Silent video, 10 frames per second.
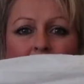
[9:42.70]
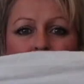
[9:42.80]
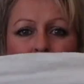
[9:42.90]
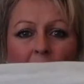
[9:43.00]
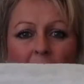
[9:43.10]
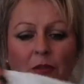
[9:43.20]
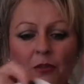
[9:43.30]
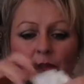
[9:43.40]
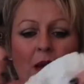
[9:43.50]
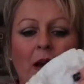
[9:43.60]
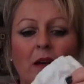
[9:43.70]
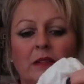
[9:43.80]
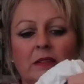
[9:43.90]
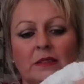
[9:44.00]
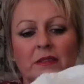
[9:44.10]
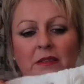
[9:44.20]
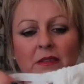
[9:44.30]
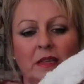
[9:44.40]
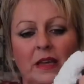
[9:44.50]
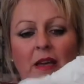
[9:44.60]
in your bag if you're out
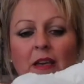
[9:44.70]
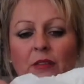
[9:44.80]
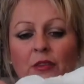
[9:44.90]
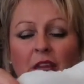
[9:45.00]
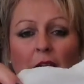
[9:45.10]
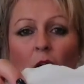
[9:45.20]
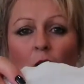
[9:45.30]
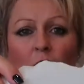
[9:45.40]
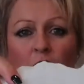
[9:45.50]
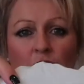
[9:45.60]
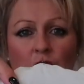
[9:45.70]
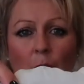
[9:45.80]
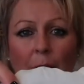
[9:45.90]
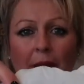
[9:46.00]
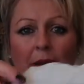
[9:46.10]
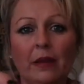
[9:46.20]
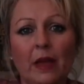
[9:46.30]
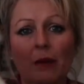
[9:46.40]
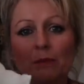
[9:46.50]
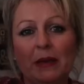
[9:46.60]
and if you get hot and you're shopping.
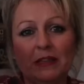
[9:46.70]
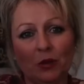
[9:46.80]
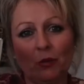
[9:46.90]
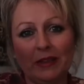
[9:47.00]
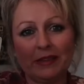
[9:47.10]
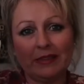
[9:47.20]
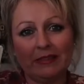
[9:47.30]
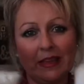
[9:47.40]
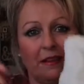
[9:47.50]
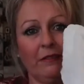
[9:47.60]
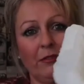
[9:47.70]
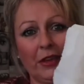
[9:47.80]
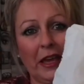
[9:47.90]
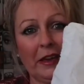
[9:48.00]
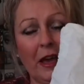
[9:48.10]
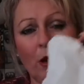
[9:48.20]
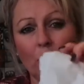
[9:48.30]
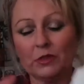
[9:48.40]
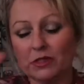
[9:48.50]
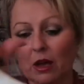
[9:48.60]
But it's always in there if you get
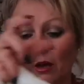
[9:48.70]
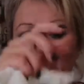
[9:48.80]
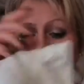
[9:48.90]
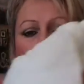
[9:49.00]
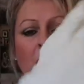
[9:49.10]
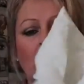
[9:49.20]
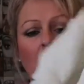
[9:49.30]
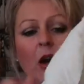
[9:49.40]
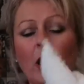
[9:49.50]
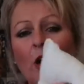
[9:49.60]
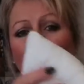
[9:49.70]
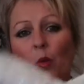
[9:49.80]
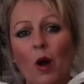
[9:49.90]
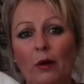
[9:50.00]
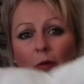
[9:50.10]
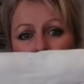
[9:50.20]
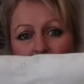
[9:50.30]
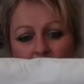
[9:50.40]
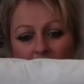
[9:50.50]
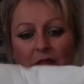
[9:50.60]
cold. So I've got a white one,
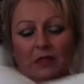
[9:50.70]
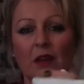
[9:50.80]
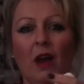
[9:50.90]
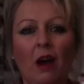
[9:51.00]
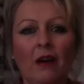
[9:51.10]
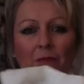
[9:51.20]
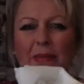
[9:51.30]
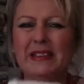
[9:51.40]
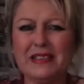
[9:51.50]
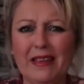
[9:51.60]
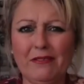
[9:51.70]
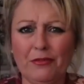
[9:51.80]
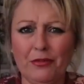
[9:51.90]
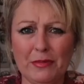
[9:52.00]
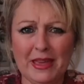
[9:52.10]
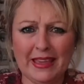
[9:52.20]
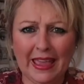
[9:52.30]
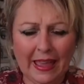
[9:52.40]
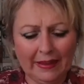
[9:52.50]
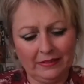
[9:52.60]
which is a bit daring for me
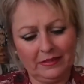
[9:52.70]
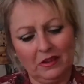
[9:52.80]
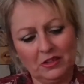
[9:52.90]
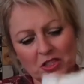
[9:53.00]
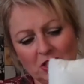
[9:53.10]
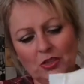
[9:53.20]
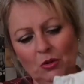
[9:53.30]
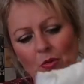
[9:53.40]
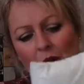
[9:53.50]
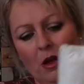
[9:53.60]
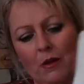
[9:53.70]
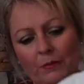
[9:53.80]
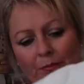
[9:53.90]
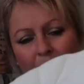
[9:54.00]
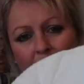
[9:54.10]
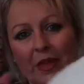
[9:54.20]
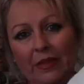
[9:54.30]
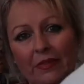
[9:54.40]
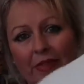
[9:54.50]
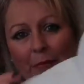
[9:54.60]
again. I just thought
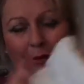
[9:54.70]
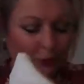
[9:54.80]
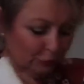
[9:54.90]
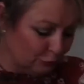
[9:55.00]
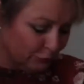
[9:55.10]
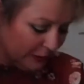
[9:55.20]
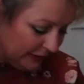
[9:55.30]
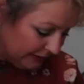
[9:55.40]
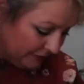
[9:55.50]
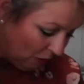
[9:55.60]
that would look really